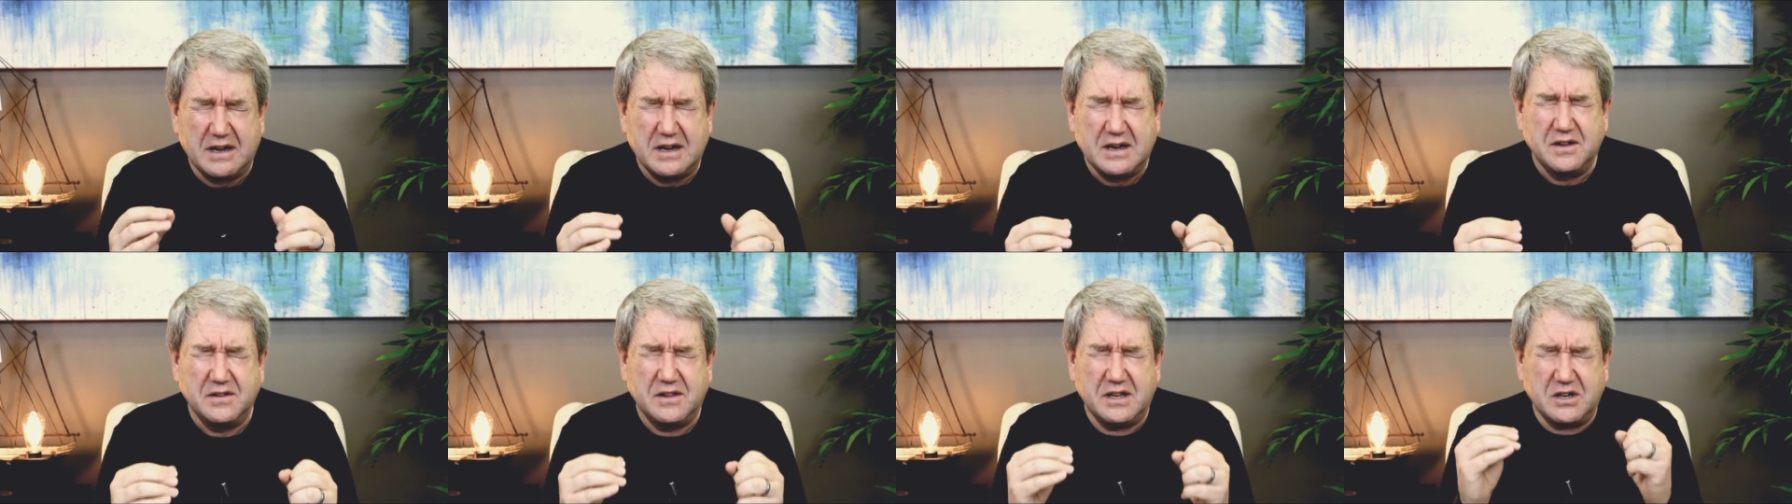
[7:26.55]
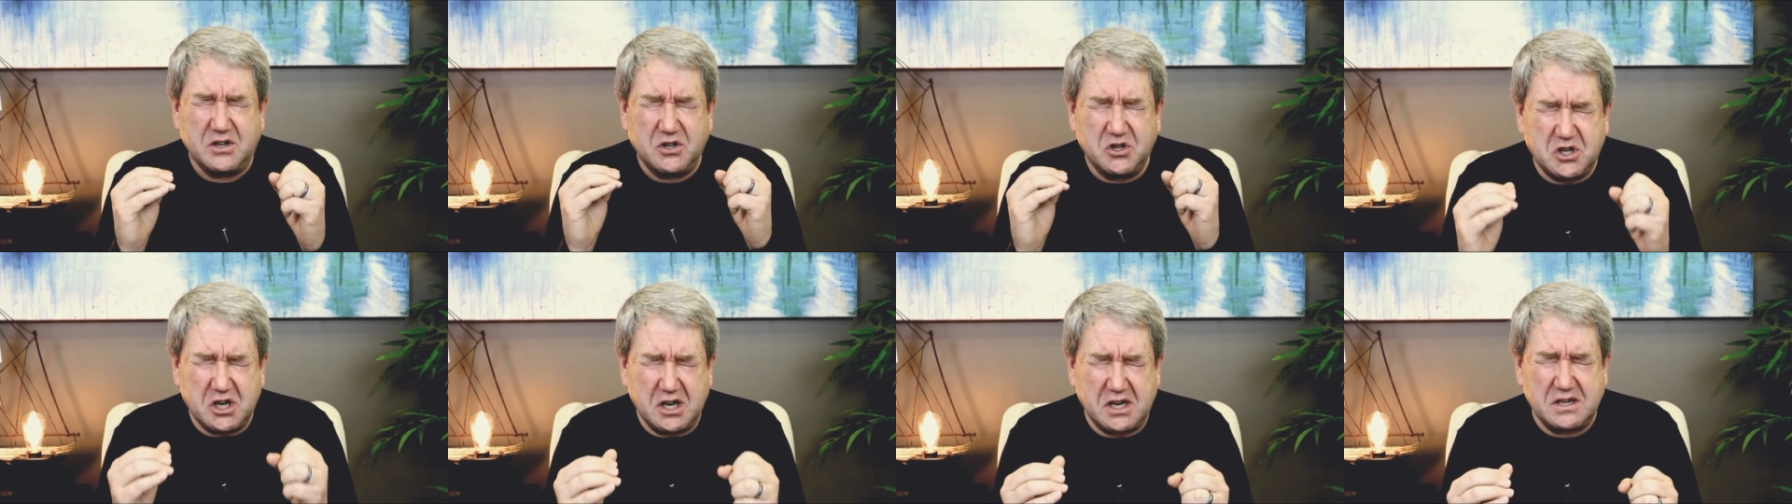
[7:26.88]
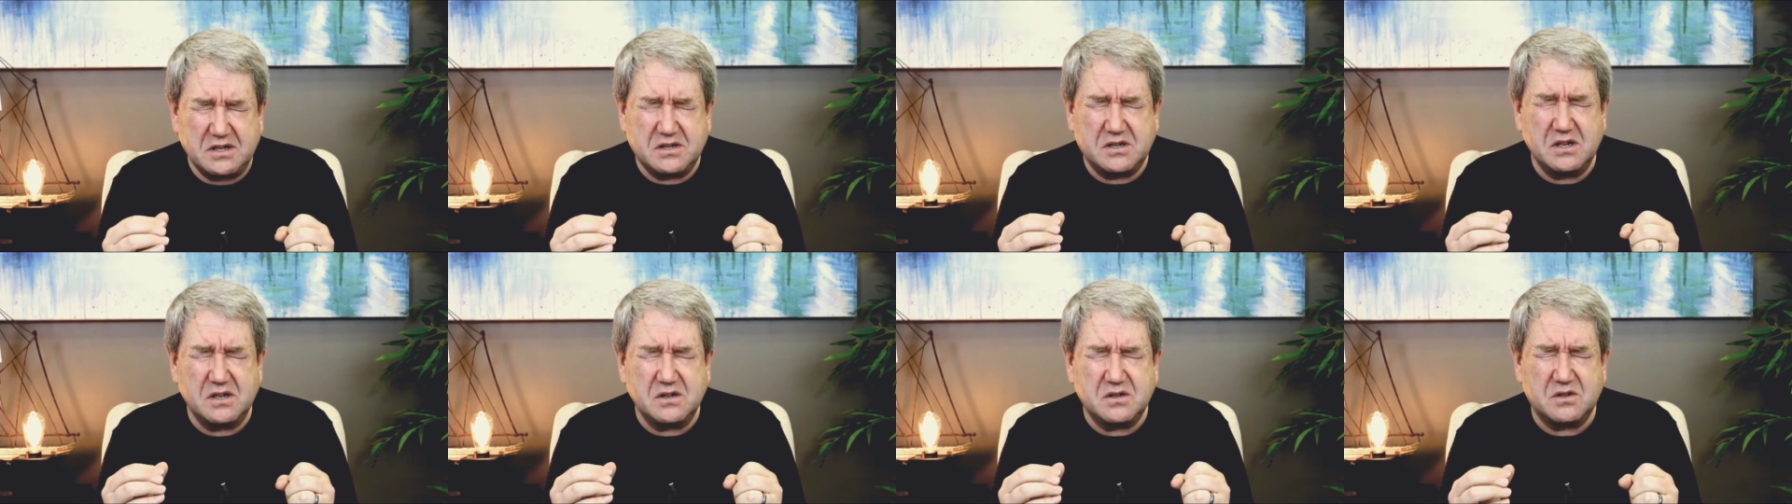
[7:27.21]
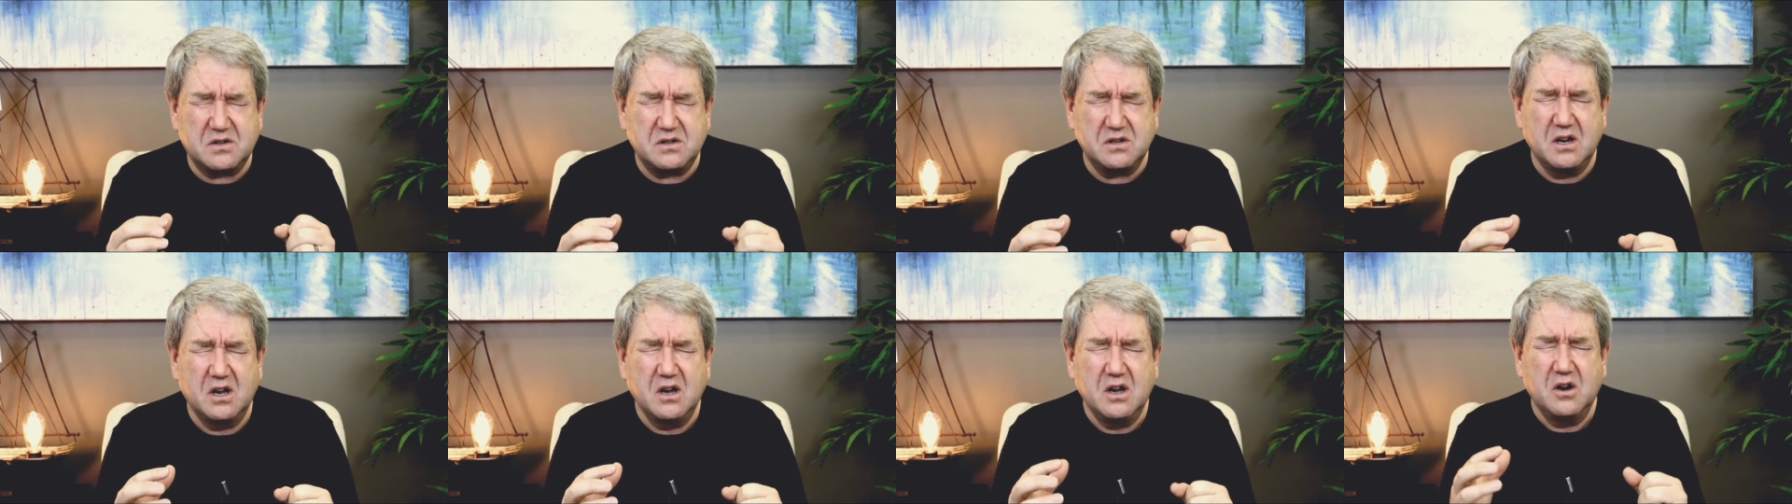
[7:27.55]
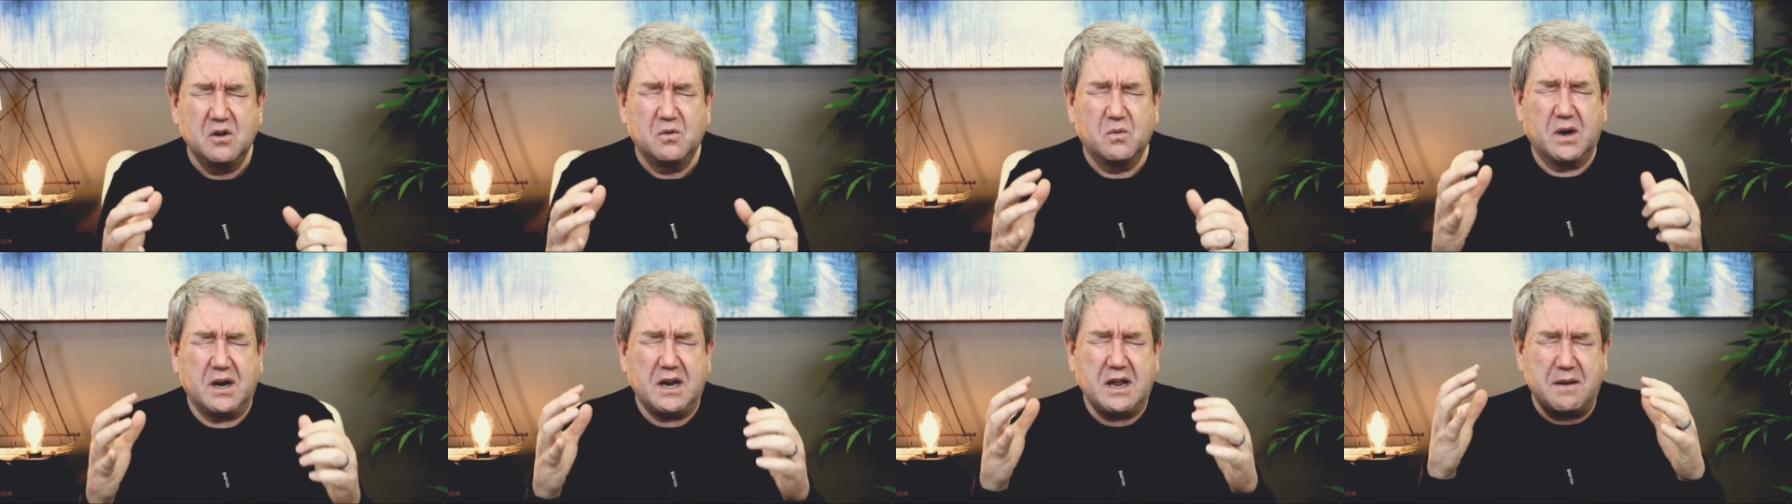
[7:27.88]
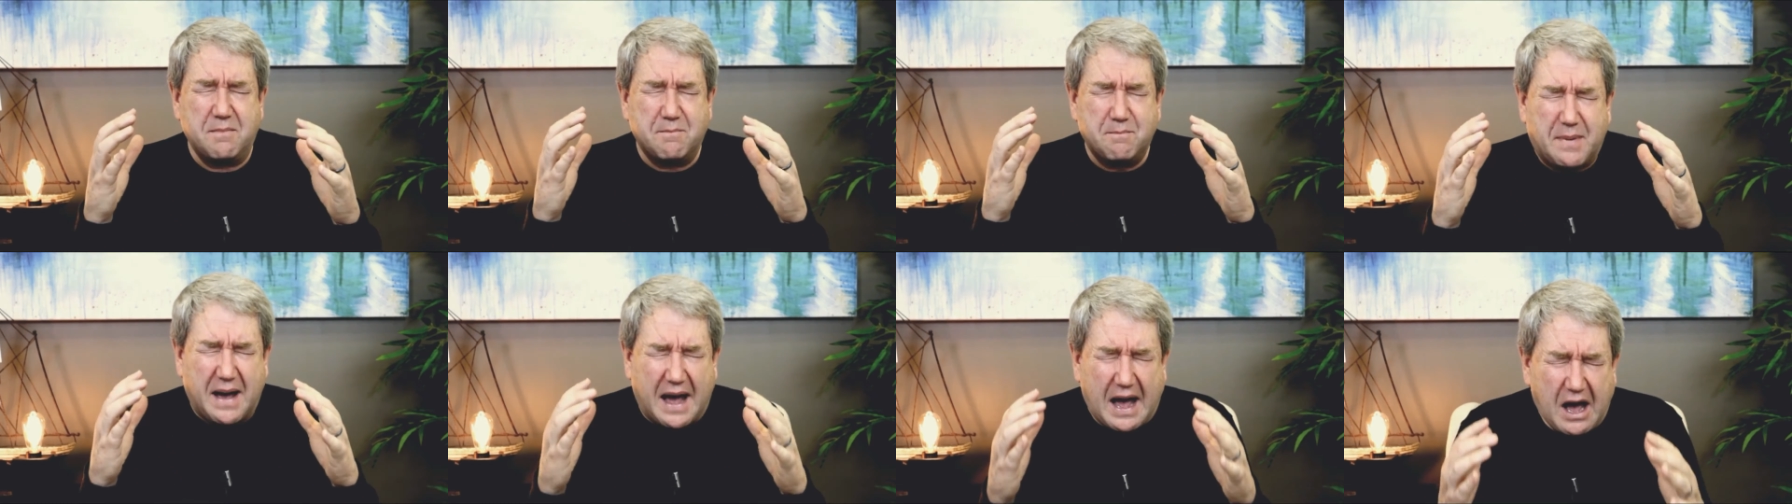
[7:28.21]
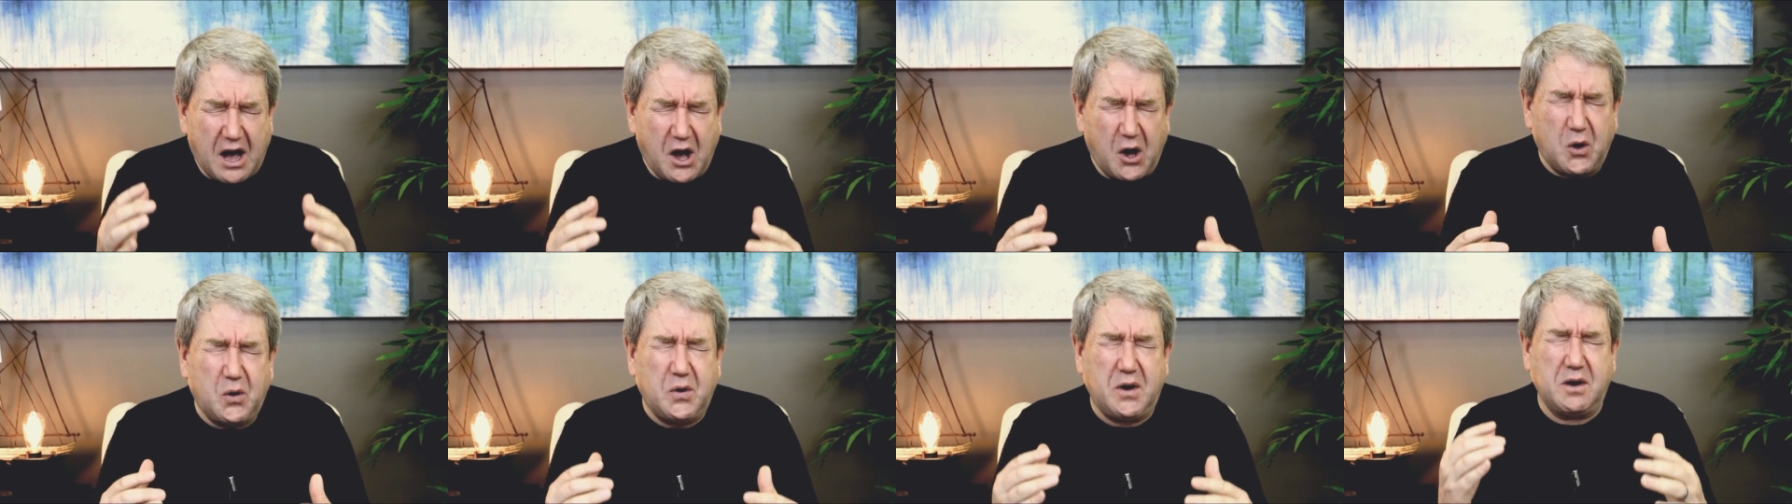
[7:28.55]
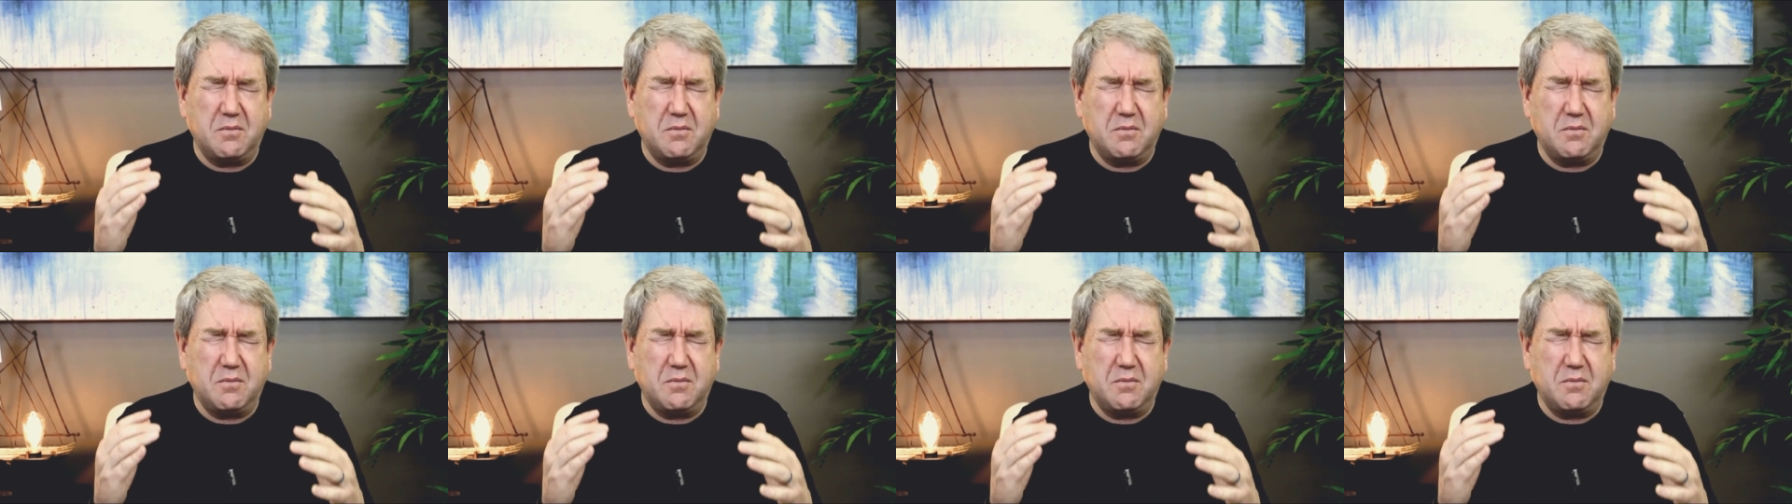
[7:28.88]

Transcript: that Jesus, when he bowed